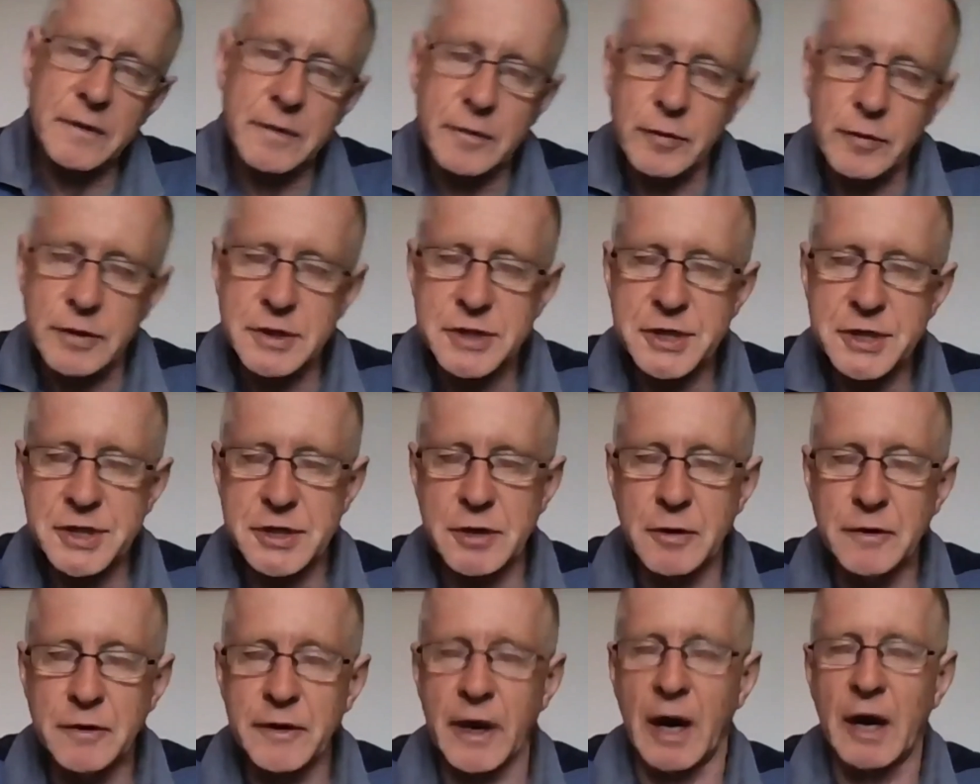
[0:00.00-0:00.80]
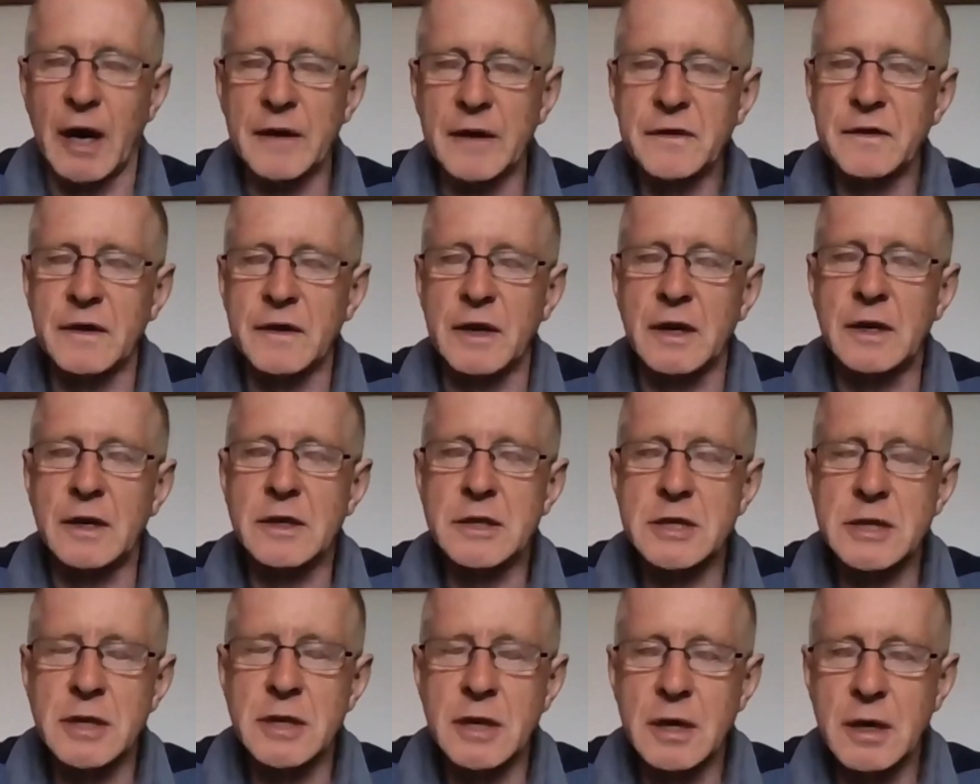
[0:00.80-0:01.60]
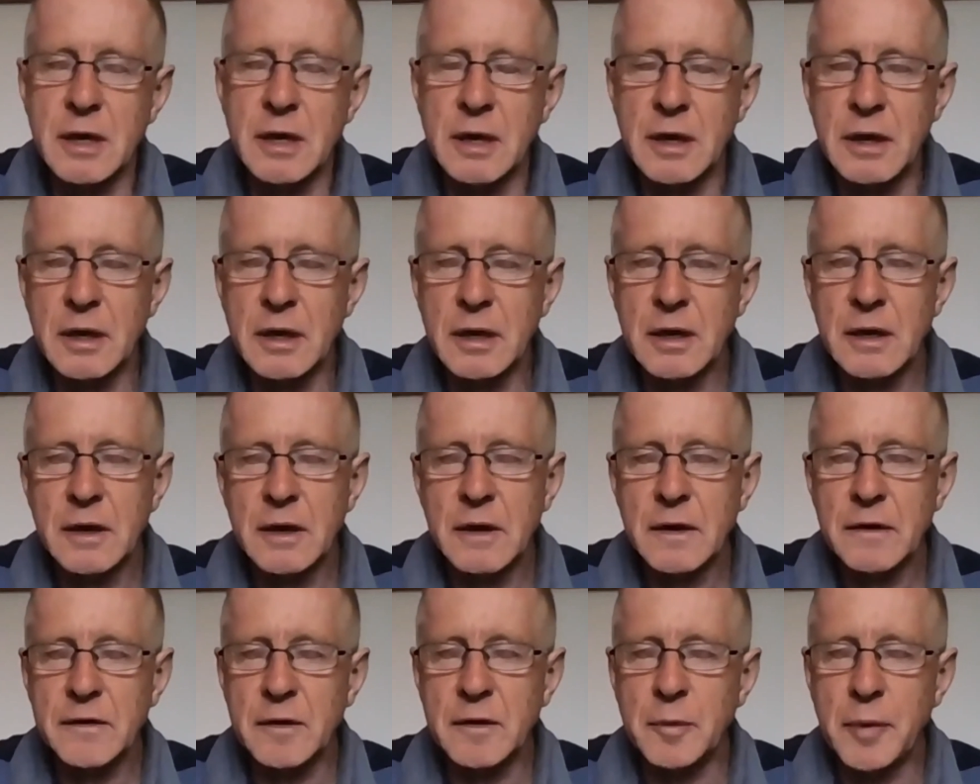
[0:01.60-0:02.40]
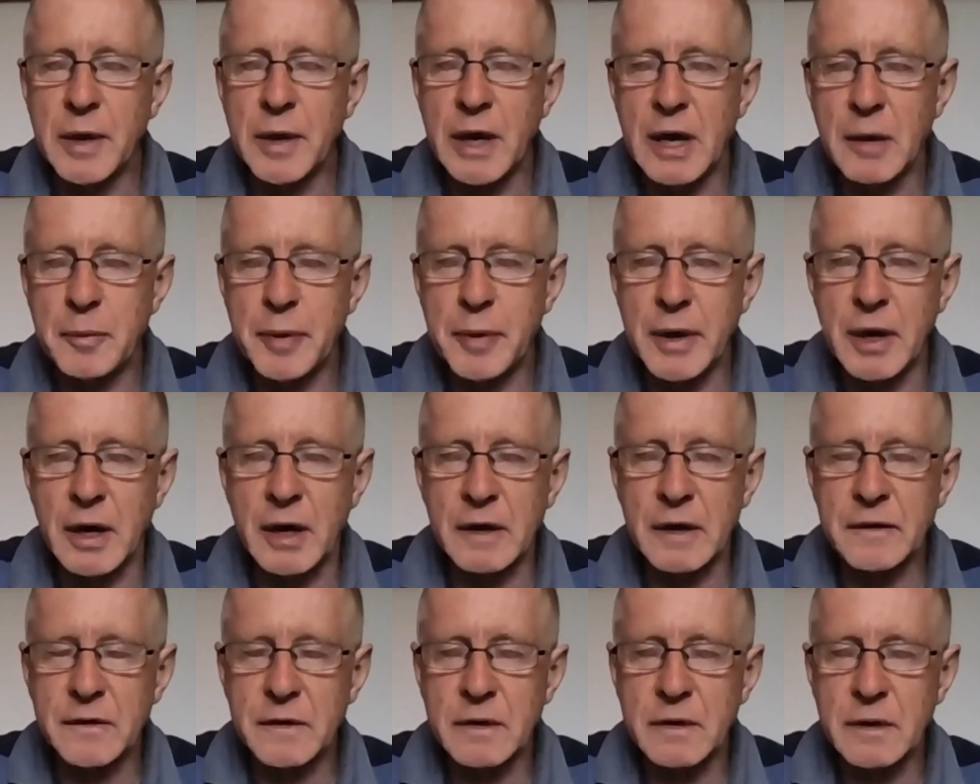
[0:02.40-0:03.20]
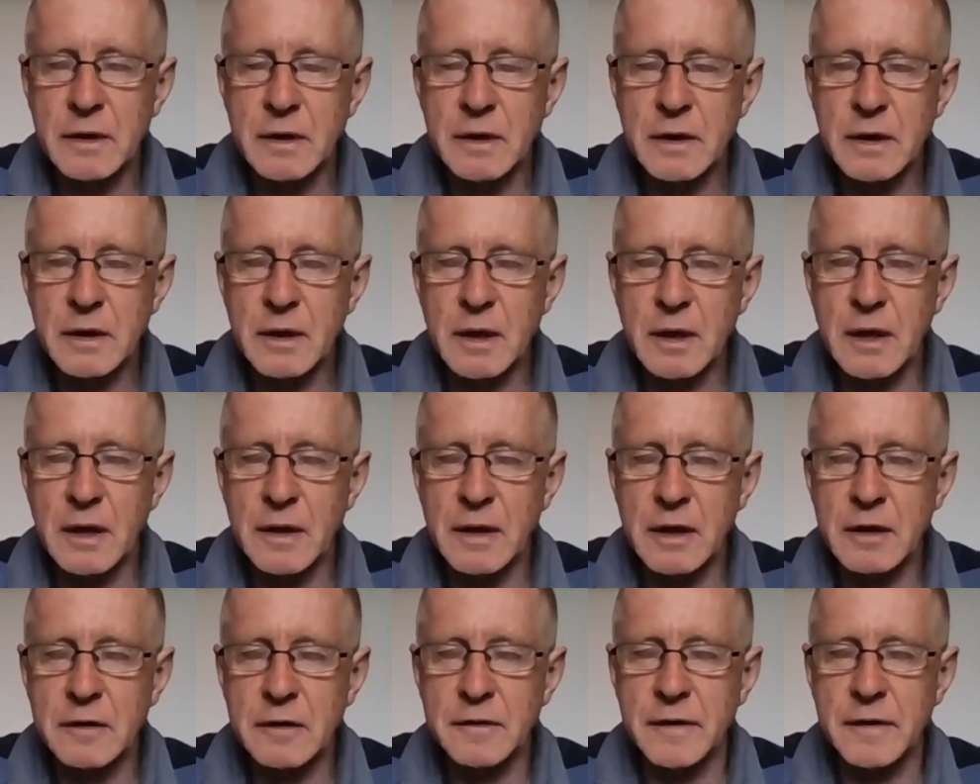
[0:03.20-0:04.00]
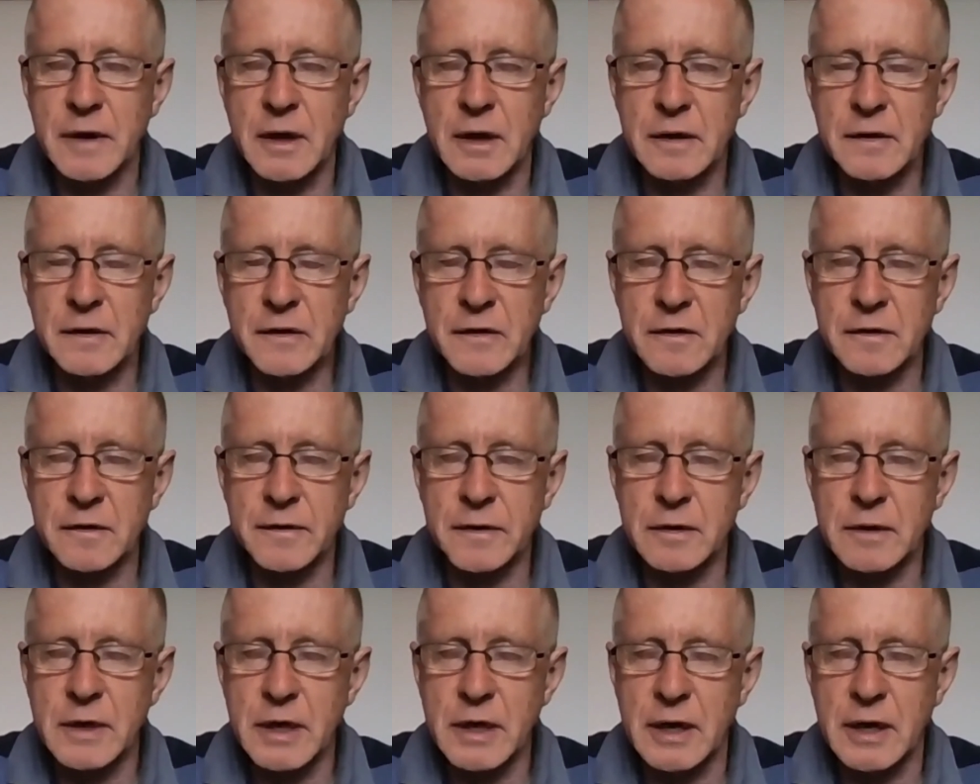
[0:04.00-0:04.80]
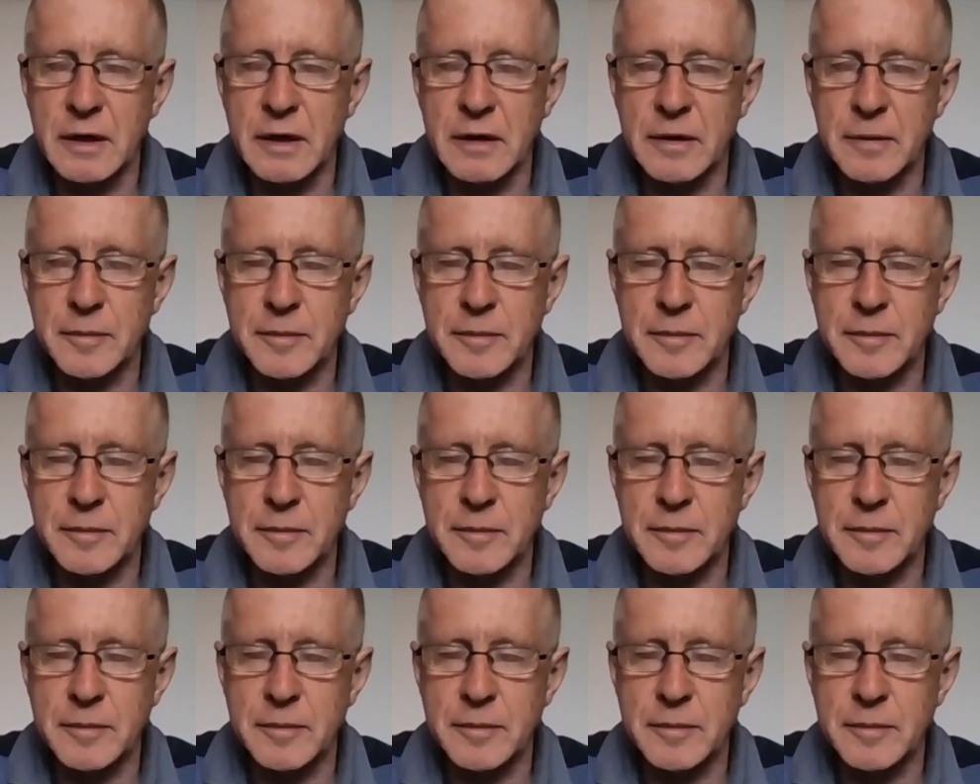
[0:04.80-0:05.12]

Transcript: which suit us each to play a part in the advance of your kingdom.